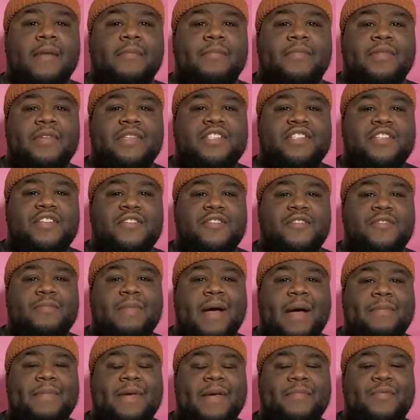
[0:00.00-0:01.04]
To
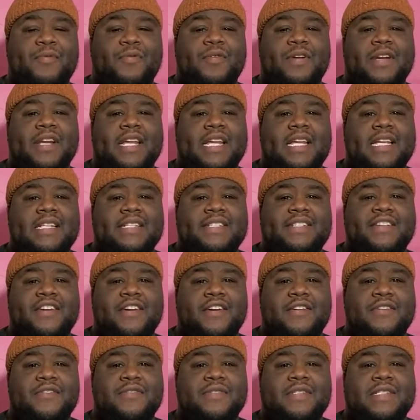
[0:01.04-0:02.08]
my people on the East
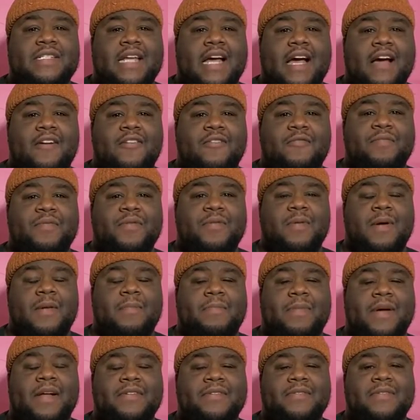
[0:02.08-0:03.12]
Coast, I hope you are
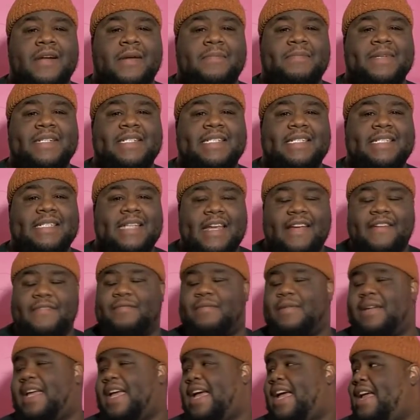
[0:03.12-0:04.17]
bundled up and safe.
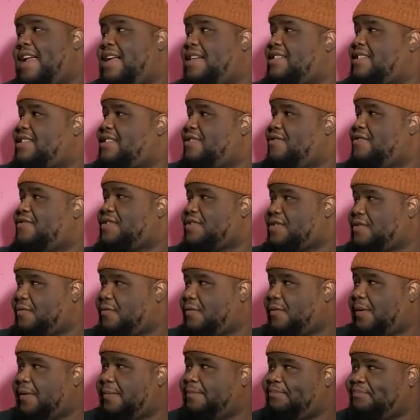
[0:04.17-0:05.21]
We had a
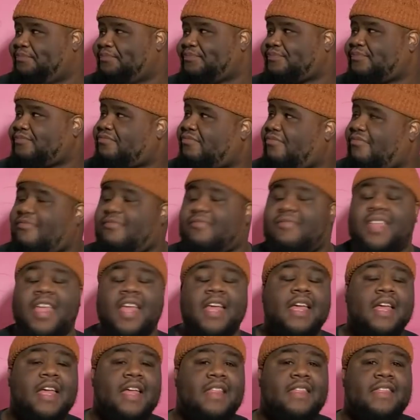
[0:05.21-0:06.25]
snowstorm
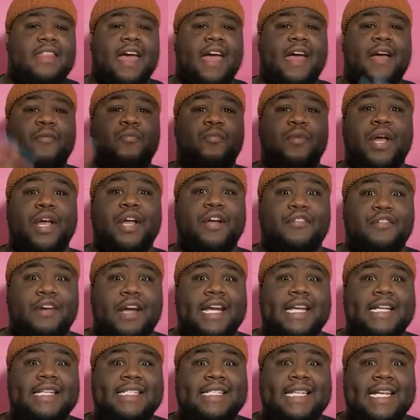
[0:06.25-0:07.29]
that went
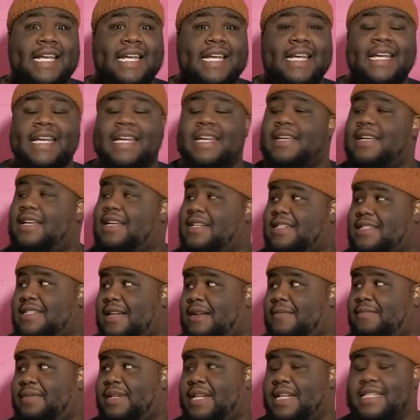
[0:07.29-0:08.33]
crazy in
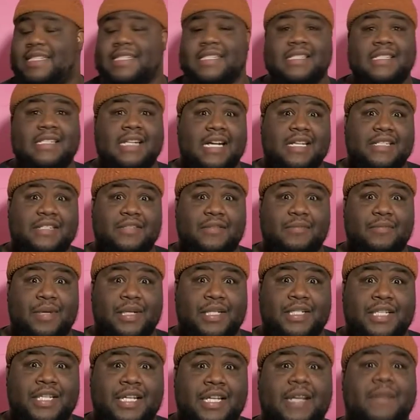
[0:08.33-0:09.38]
some places, not so
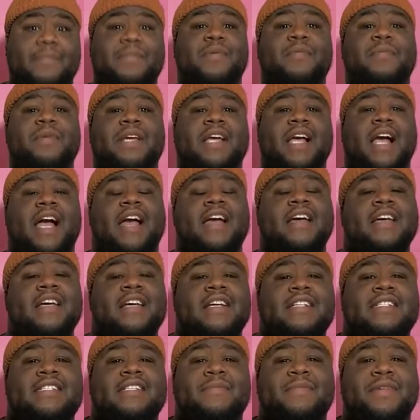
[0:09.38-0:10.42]
much here, but we got
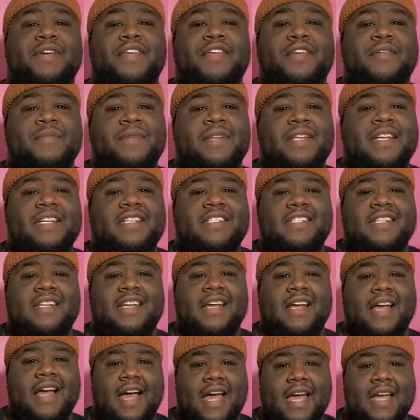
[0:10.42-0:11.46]
some accumulation
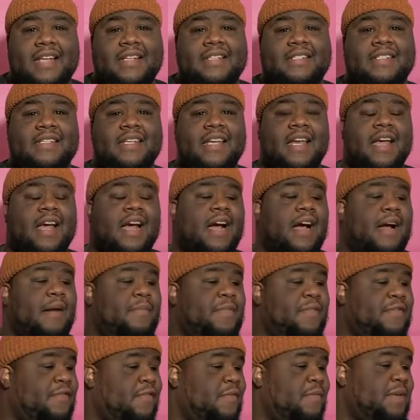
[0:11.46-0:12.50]
in ice.
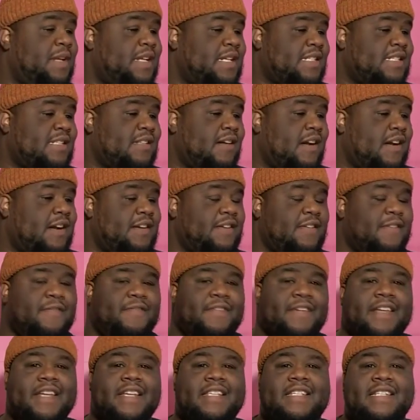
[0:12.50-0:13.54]
Before we get started, don't
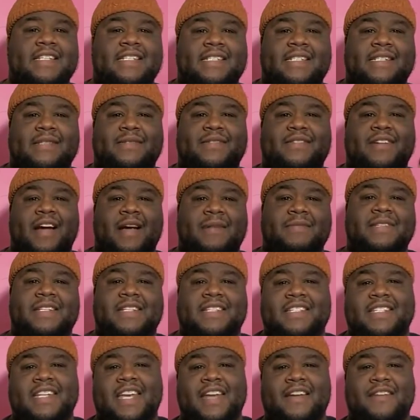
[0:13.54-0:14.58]
forget to subscribe to the
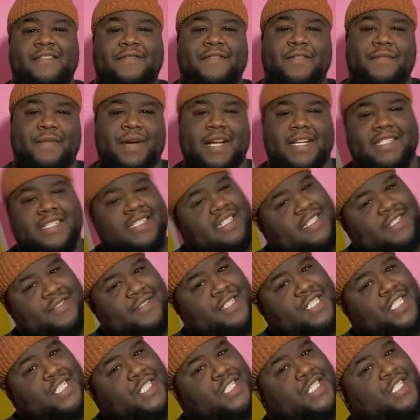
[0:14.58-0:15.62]
channel if you're watching this
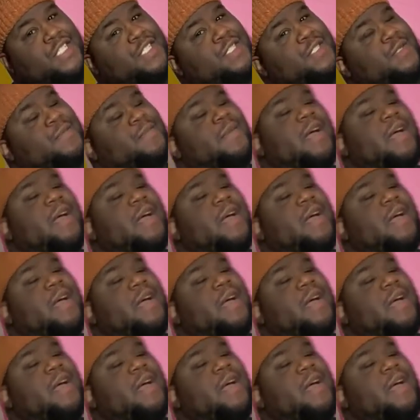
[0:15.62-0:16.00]
on YouTube.